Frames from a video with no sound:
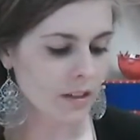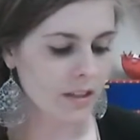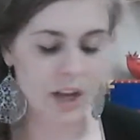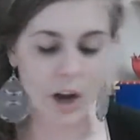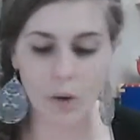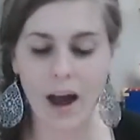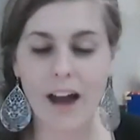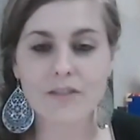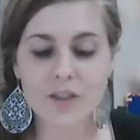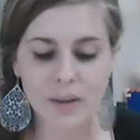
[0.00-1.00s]
So
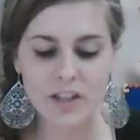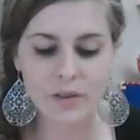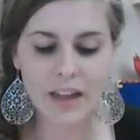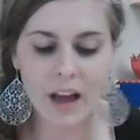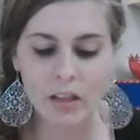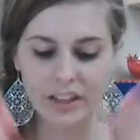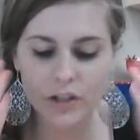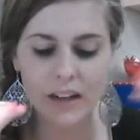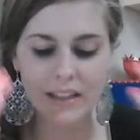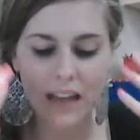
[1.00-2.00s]
after we do that, I'll let
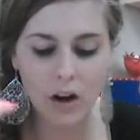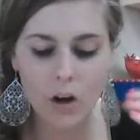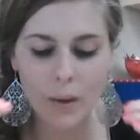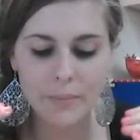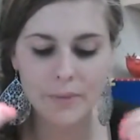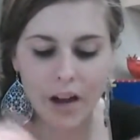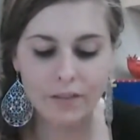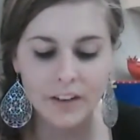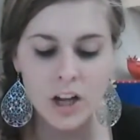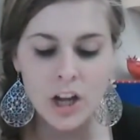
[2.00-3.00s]
you get that all wiped off,
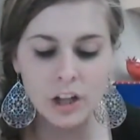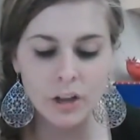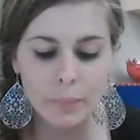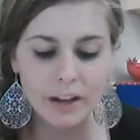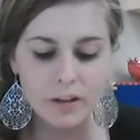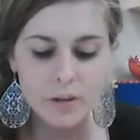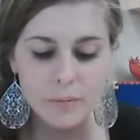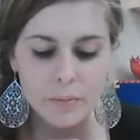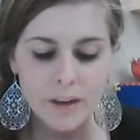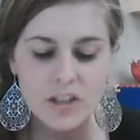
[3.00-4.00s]
and your
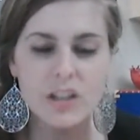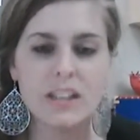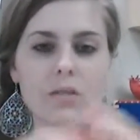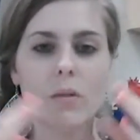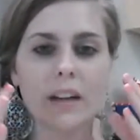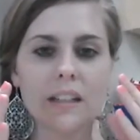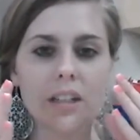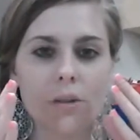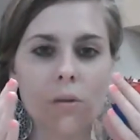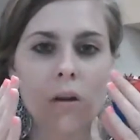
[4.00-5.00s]
microdermabrasion is going
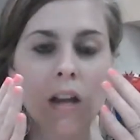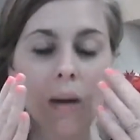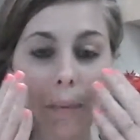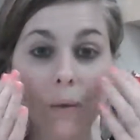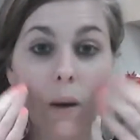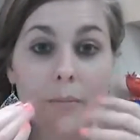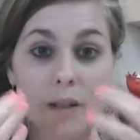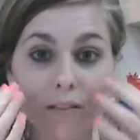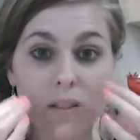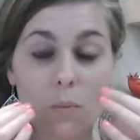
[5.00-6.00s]
to be wiped
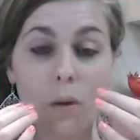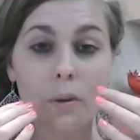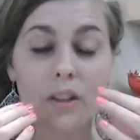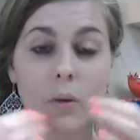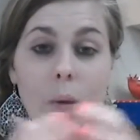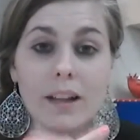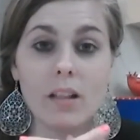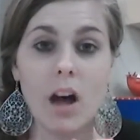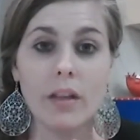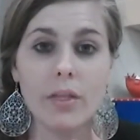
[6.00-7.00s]
off as well with your wet
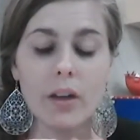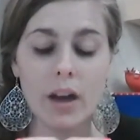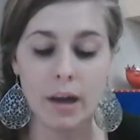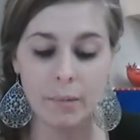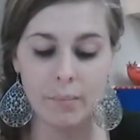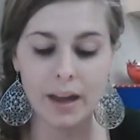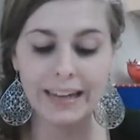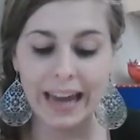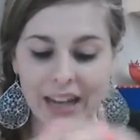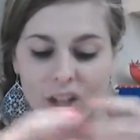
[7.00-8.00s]
cloth.
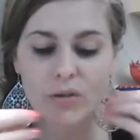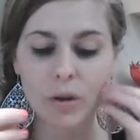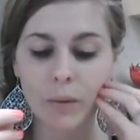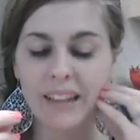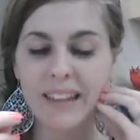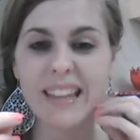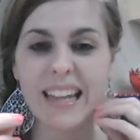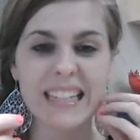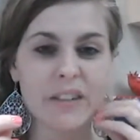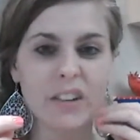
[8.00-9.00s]
Again, you don't want
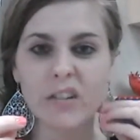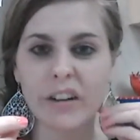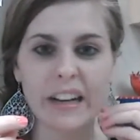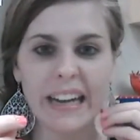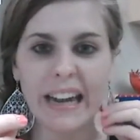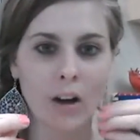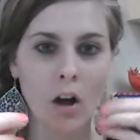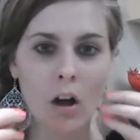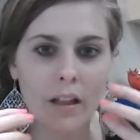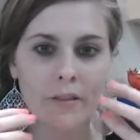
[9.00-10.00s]
it to feel gritty at
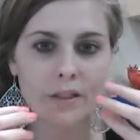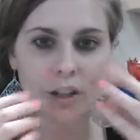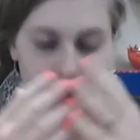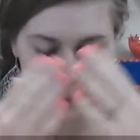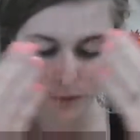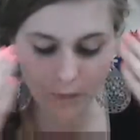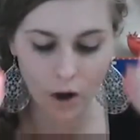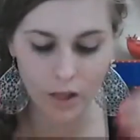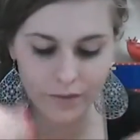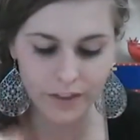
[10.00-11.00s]
all after you remove
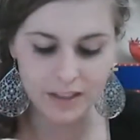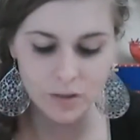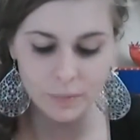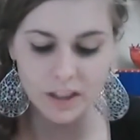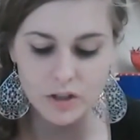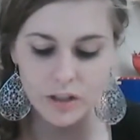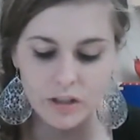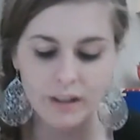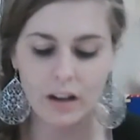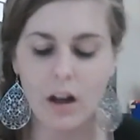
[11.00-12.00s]
all of this. So make sure you
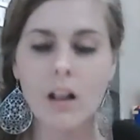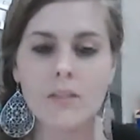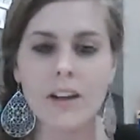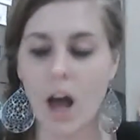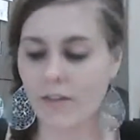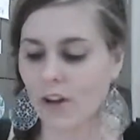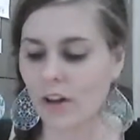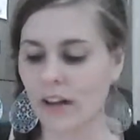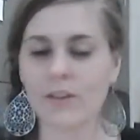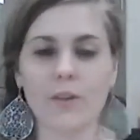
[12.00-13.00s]
get all of it off. I'll
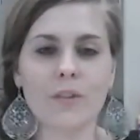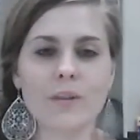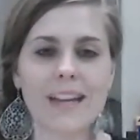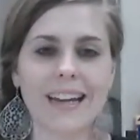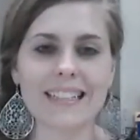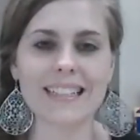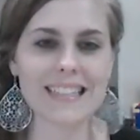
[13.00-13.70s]
give you a few seconds.